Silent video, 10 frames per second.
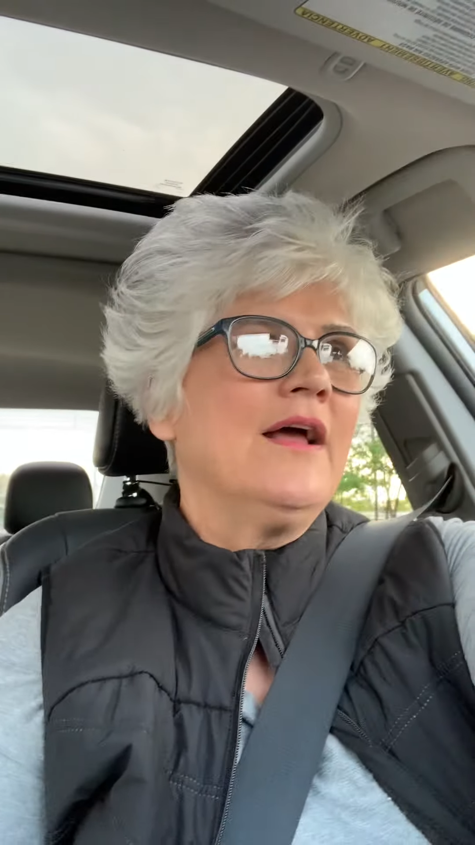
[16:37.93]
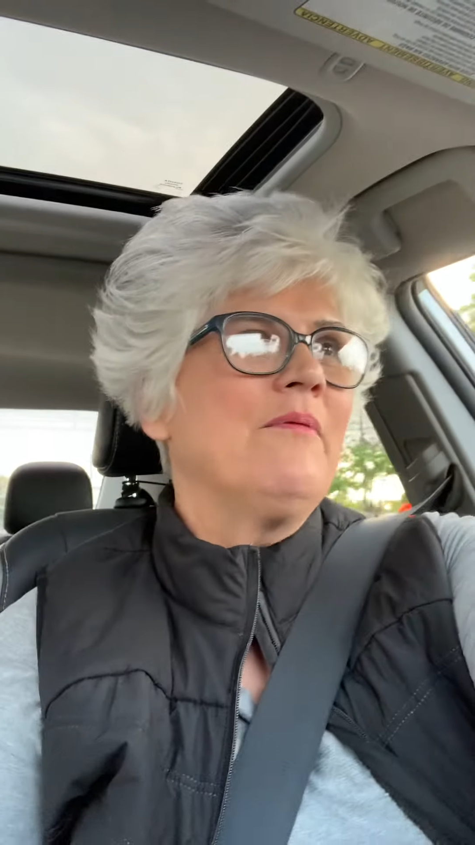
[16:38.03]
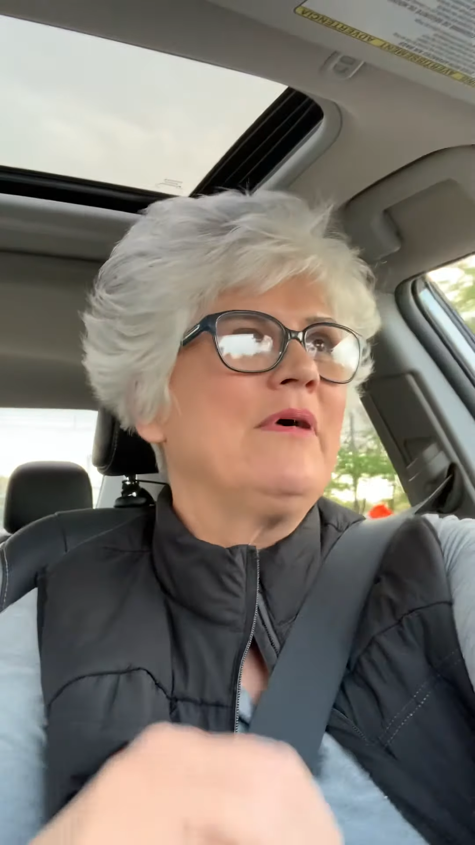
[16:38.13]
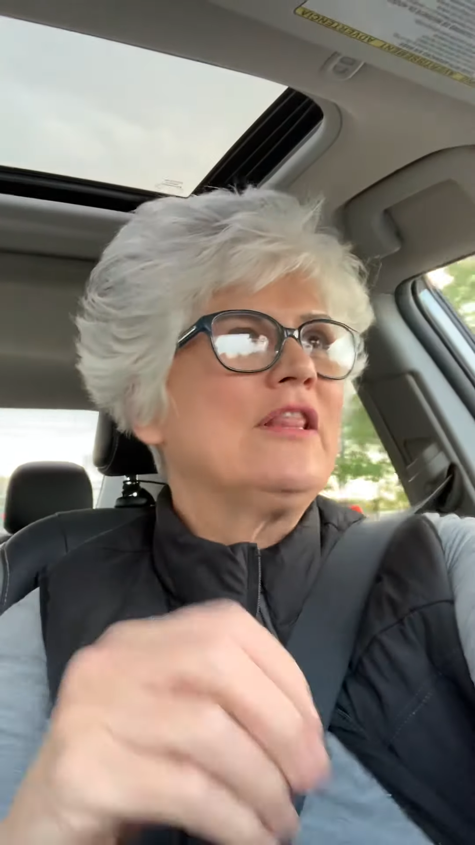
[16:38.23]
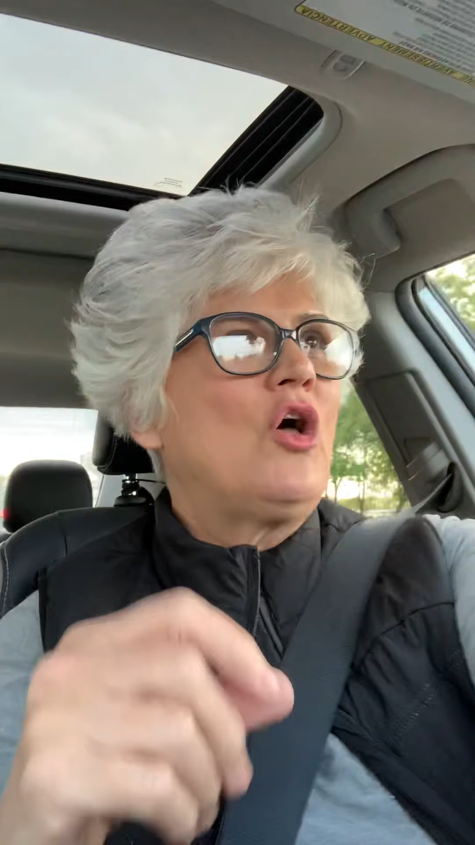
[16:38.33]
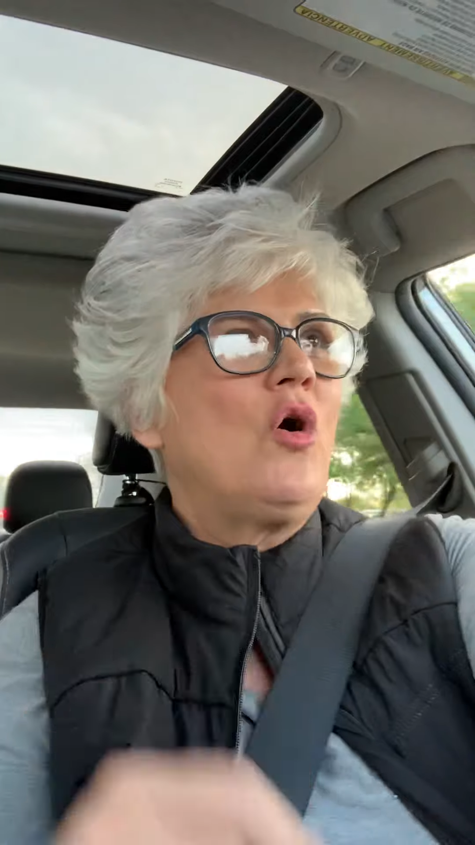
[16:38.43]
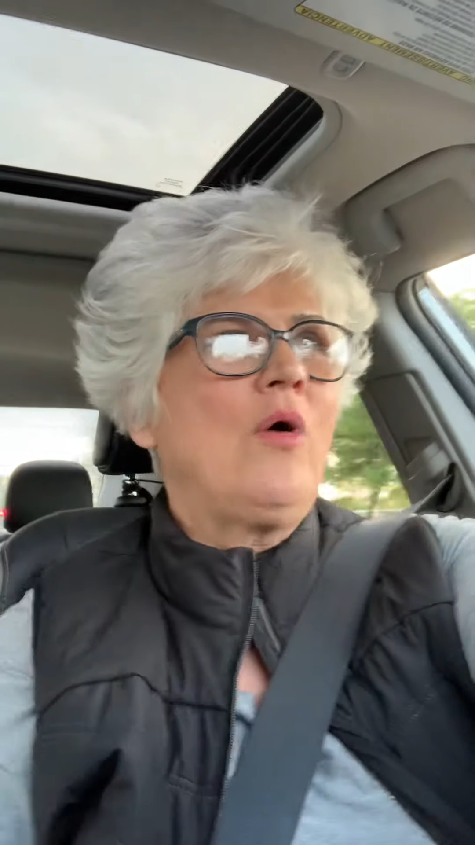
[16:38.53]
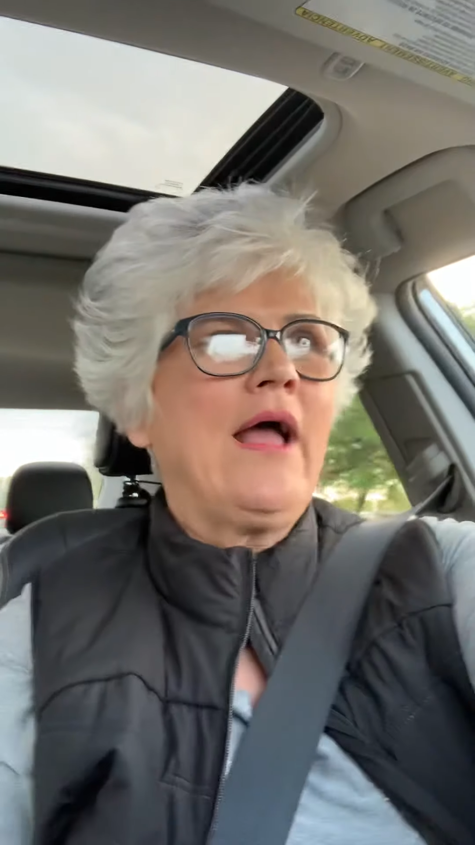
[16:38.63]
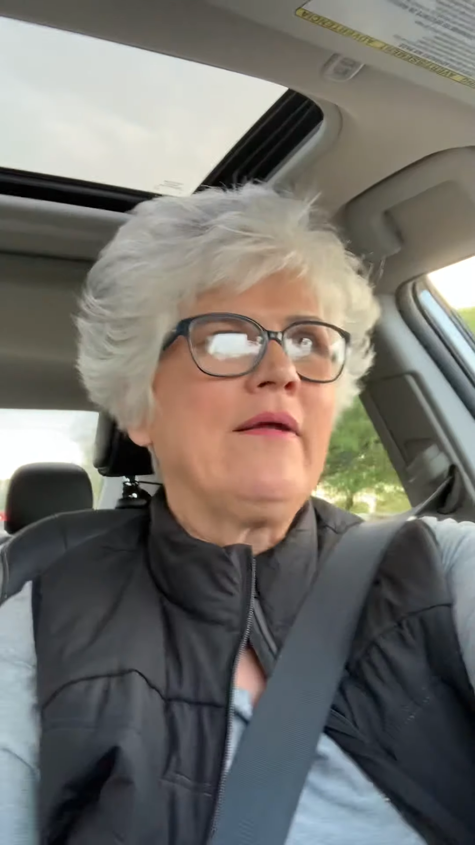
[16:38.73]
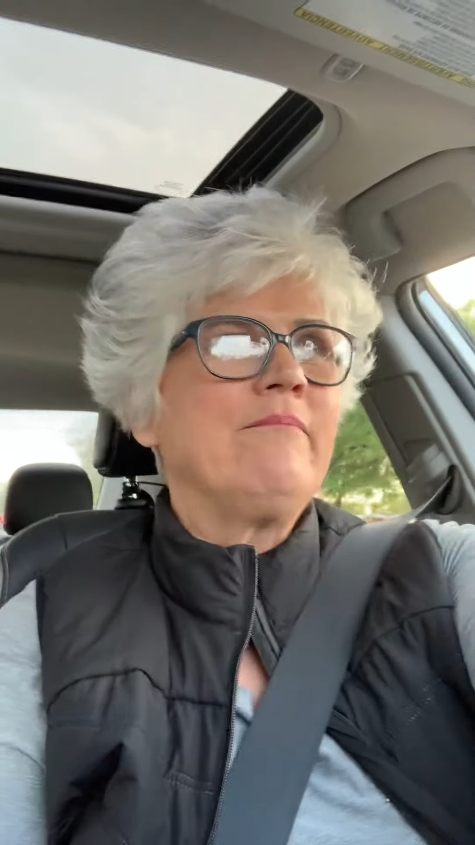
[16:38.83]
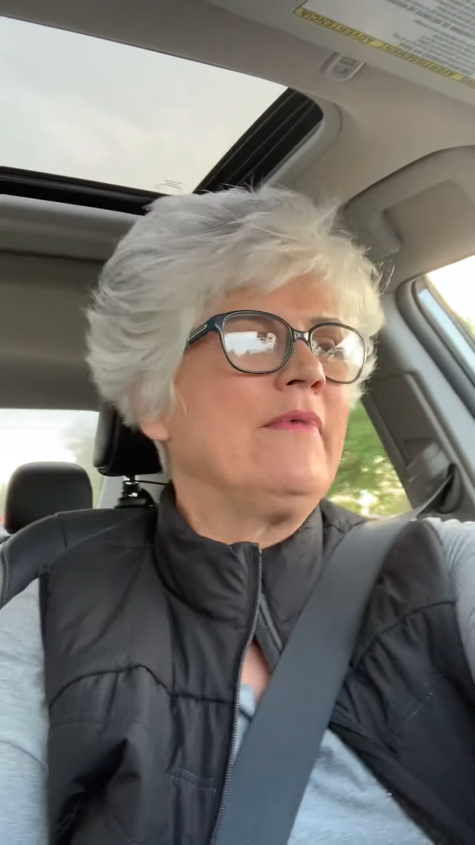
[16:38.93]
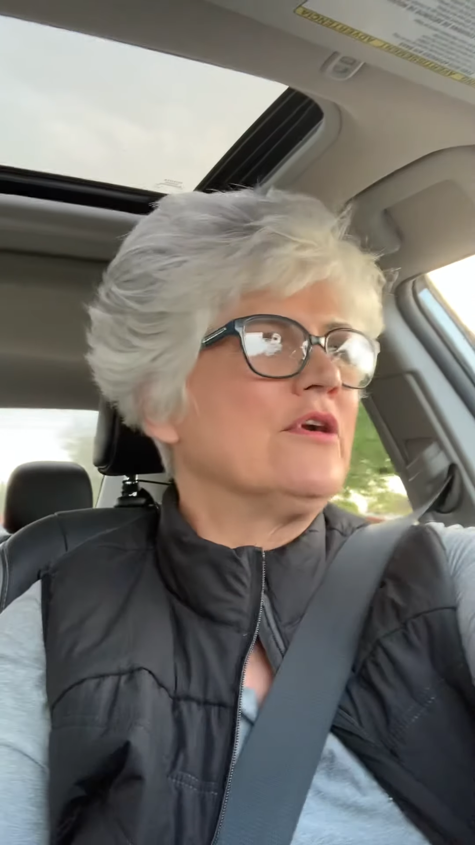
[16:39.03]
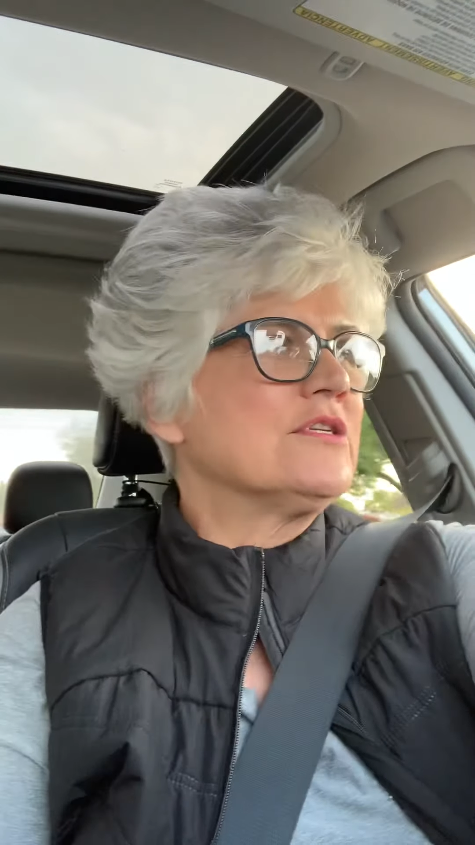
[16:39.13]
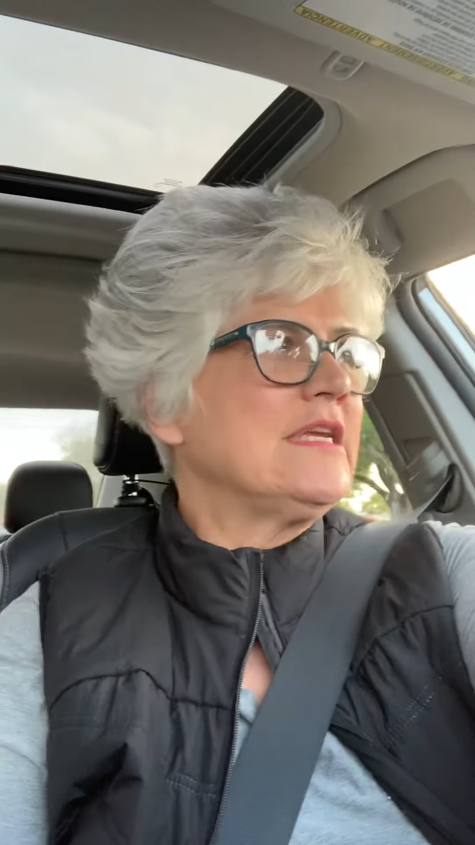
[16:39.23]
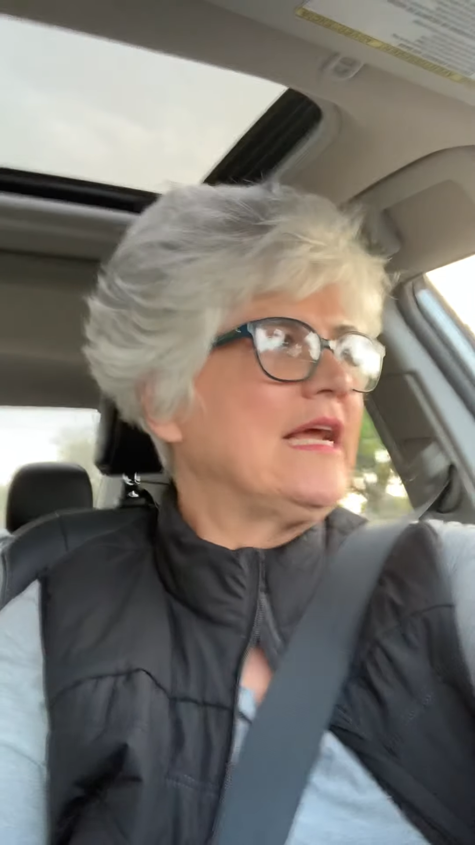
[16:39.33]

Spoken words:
But Lord have mercy,